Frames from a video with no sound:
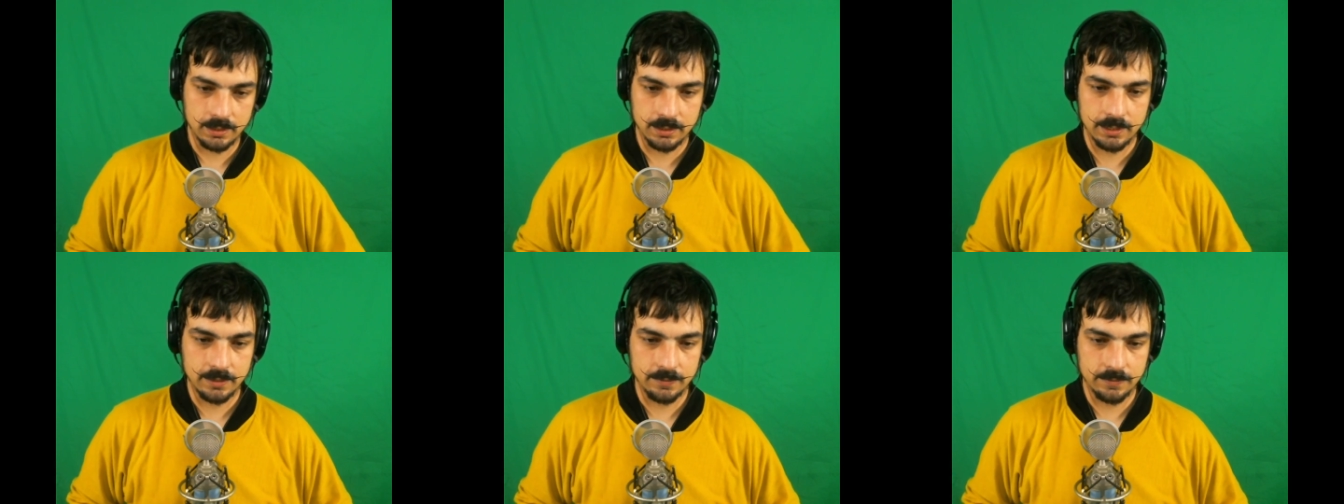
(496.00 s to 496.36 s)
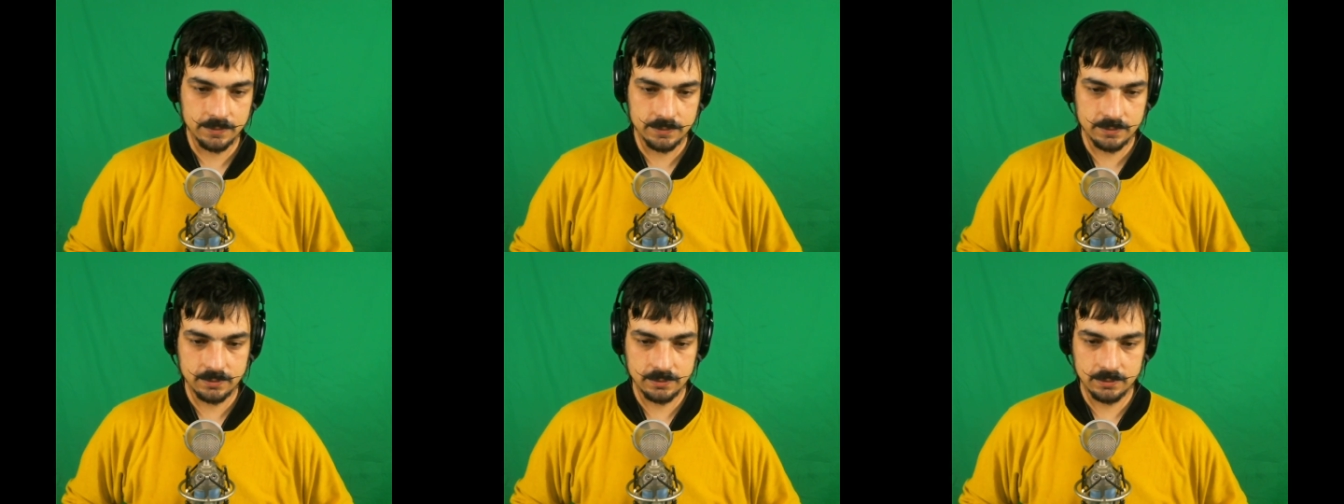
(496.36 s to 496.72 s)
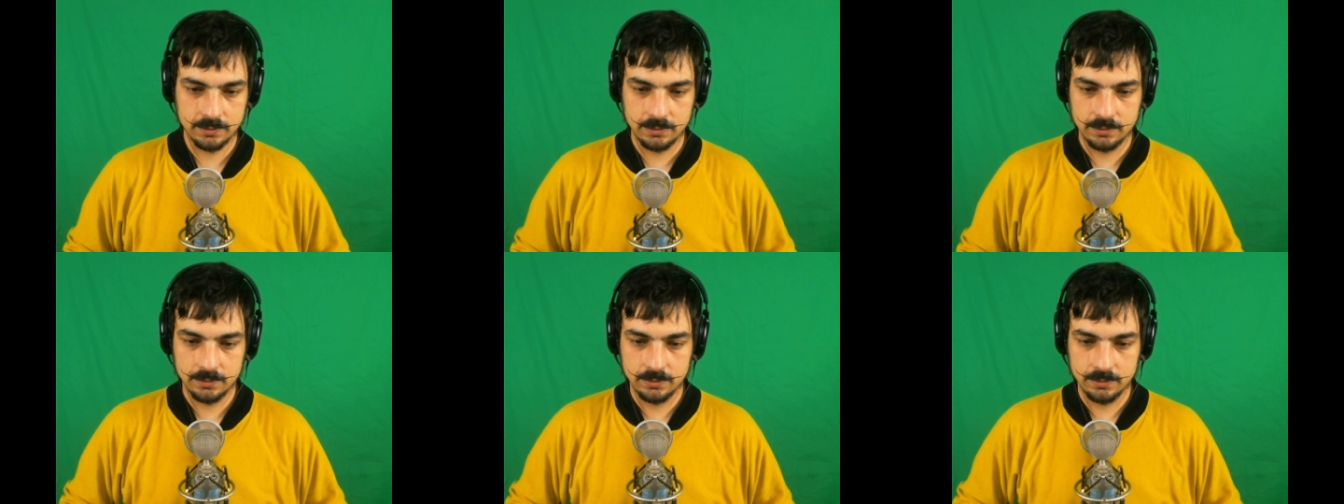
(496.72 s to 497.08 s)
Yeah, that
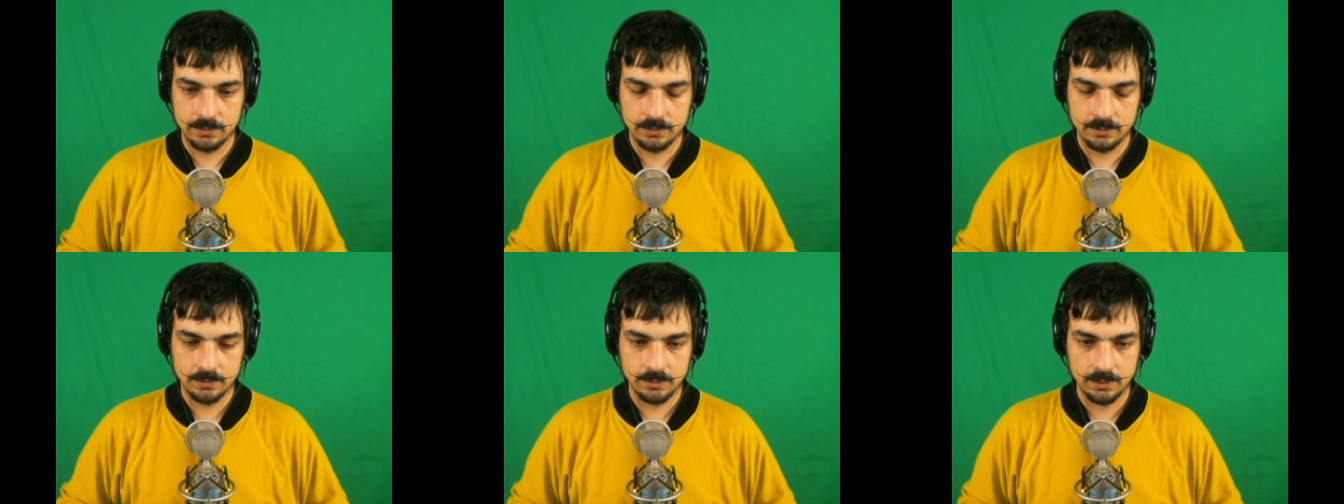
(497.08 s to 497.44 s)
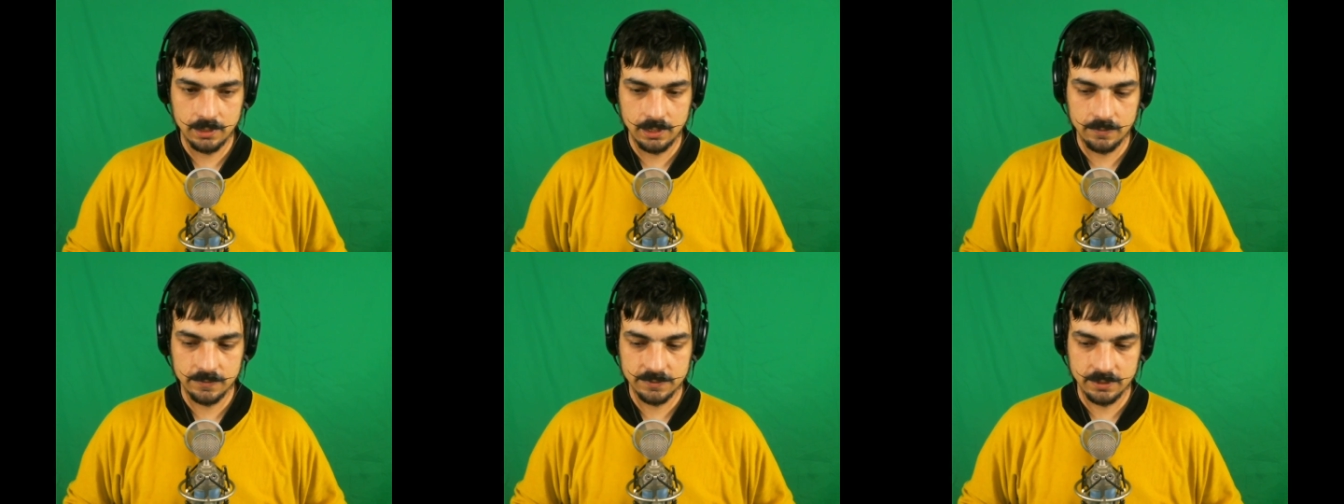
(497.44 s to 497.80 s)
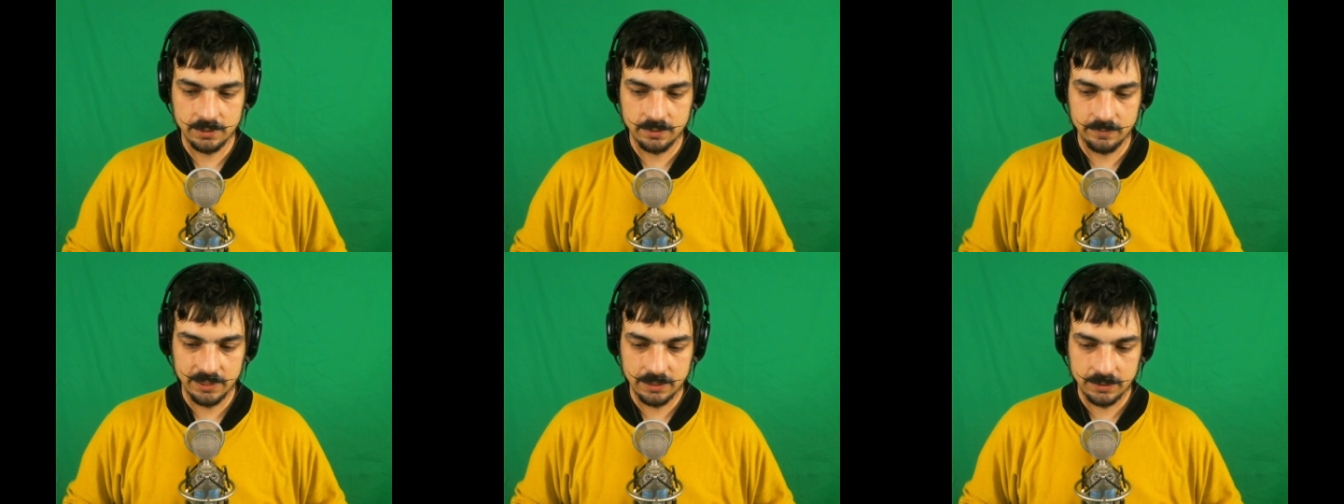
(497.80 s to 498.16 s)
one's figured out. That
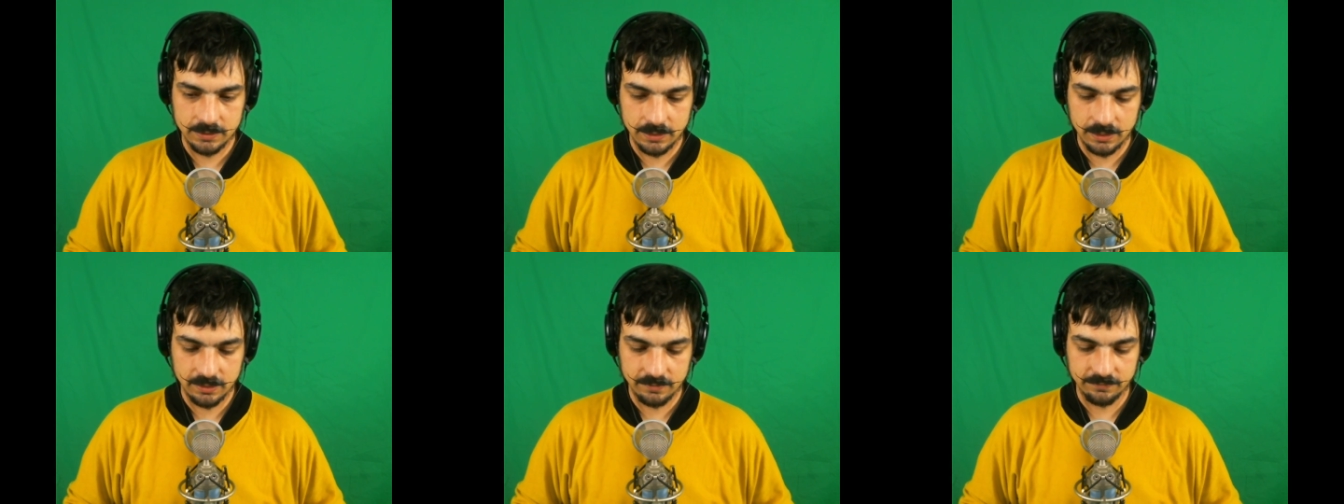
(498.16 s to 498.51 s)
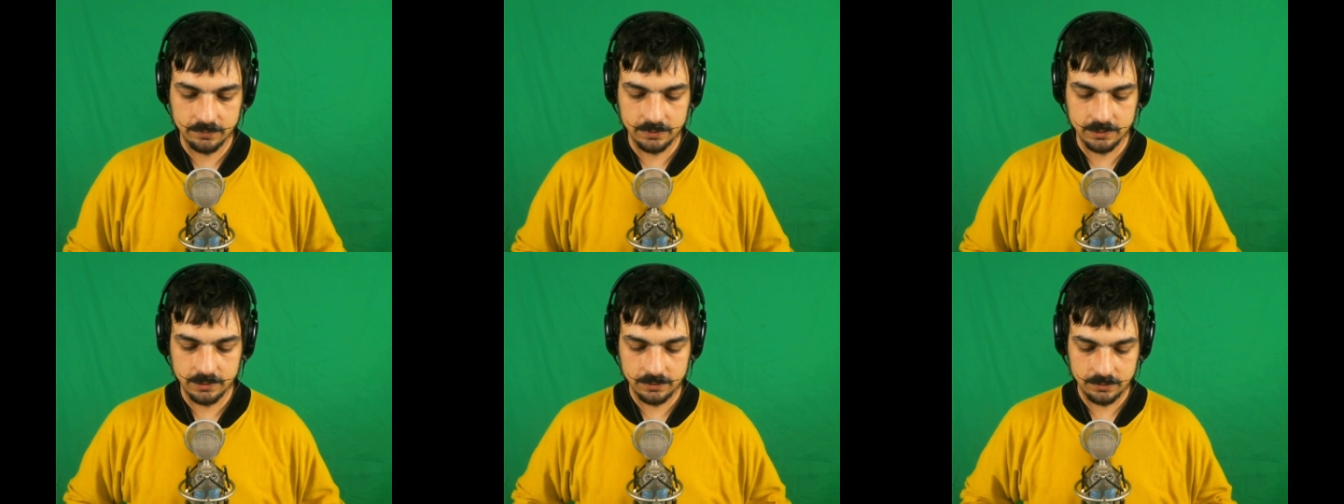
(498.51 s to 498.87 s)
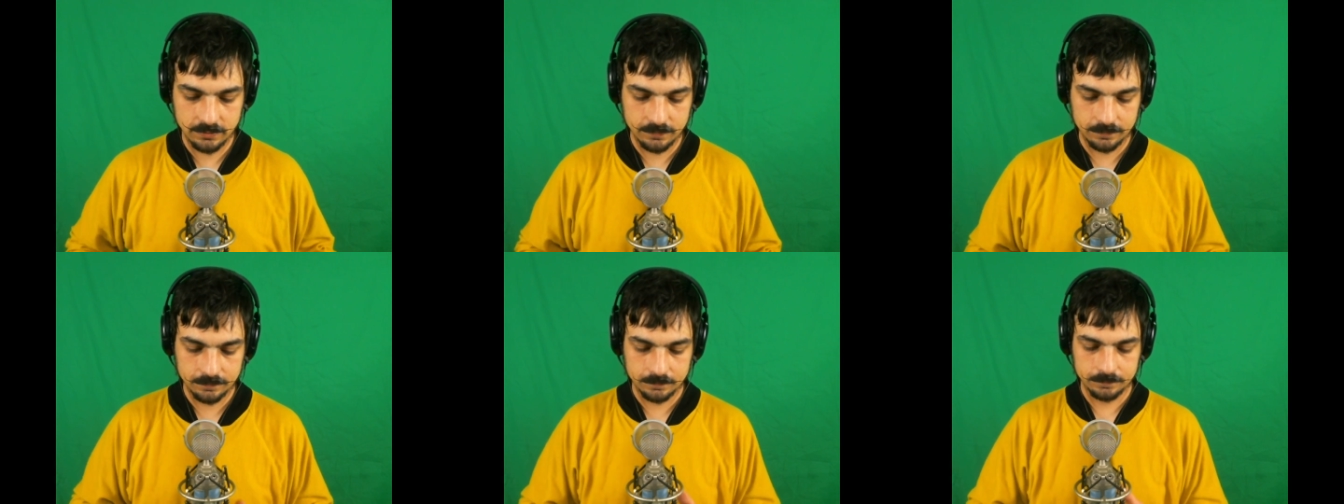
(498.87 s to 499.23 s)
one's going to be a tough
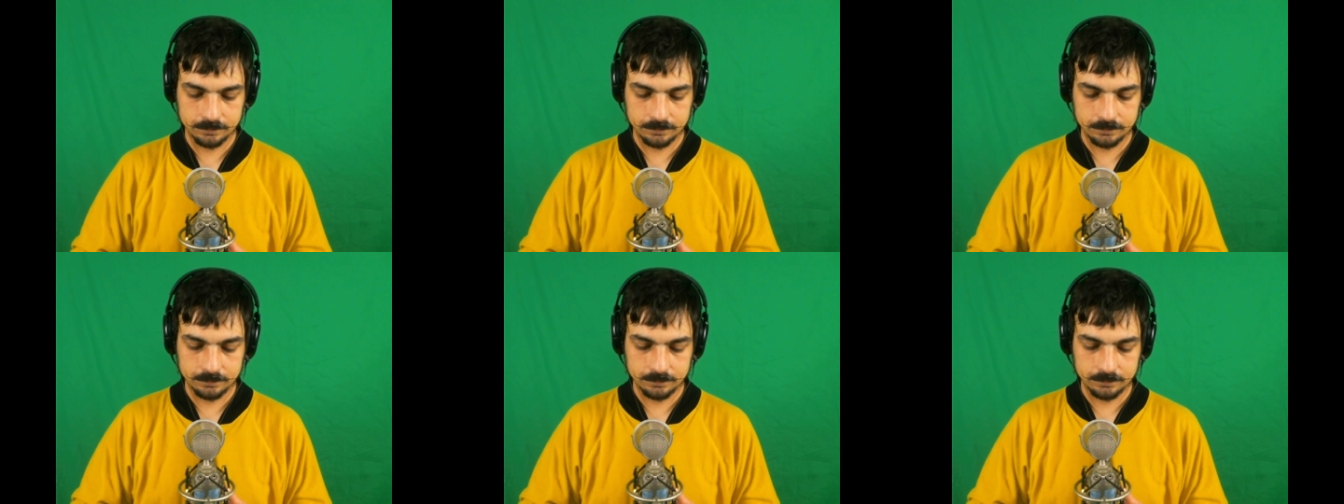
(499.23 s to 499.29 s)
one.